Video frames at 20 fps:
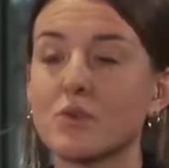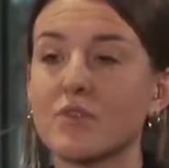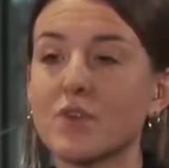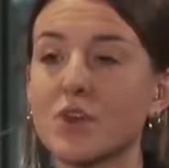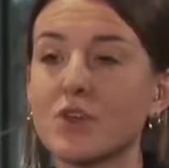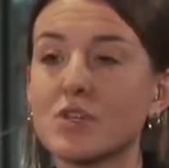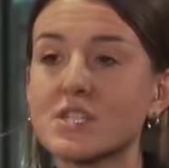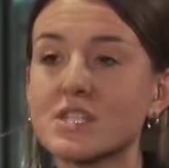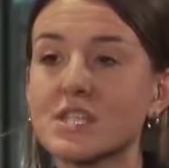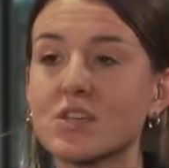
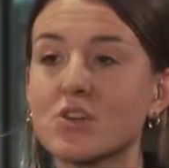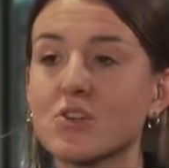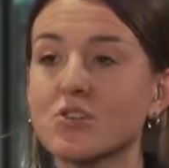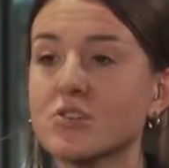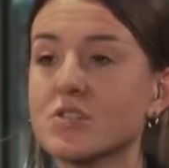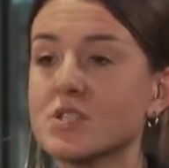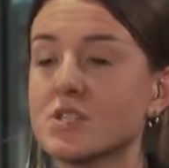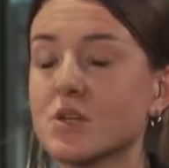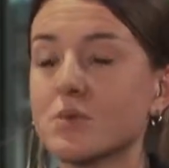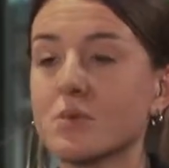focusing
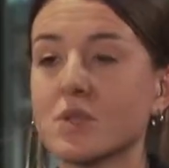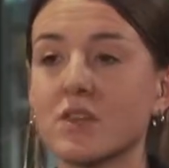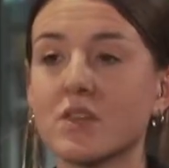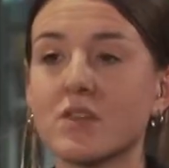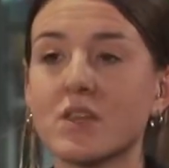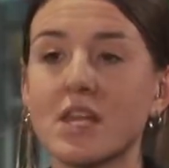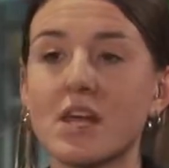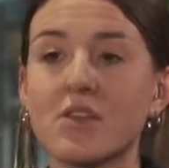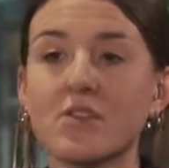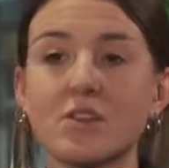on, so
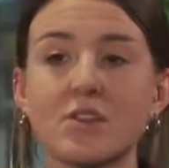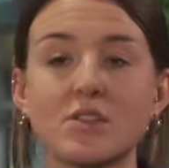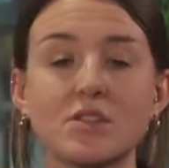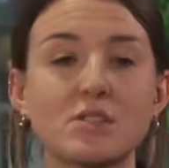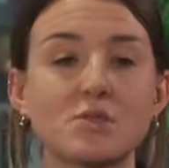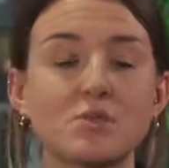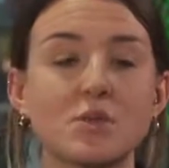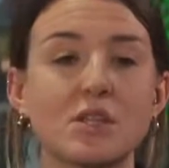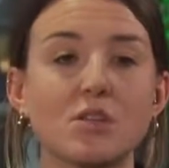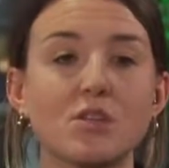within the
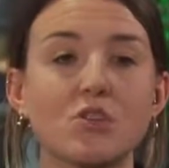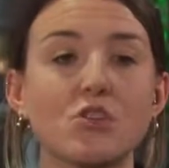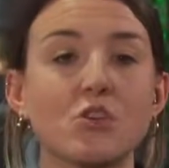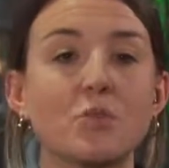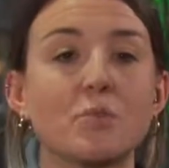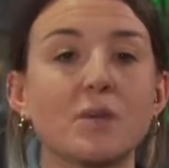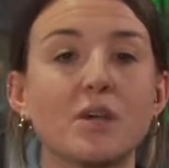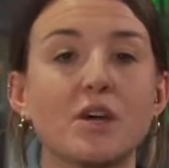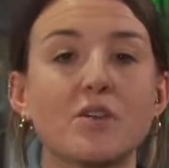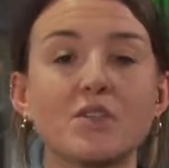Netherlands, within
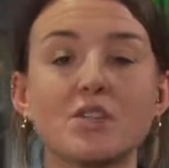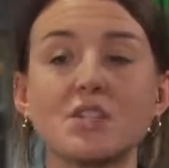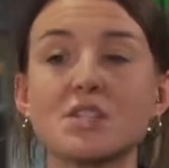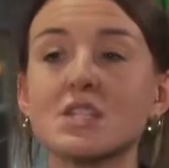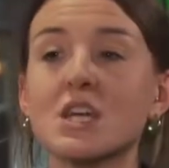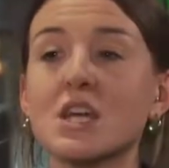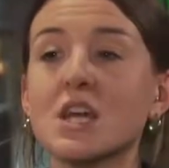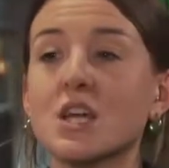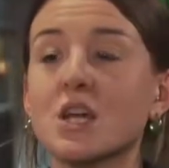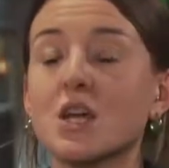Europe and
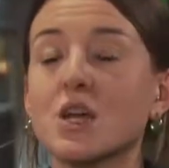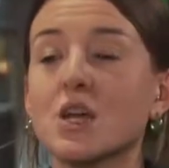others,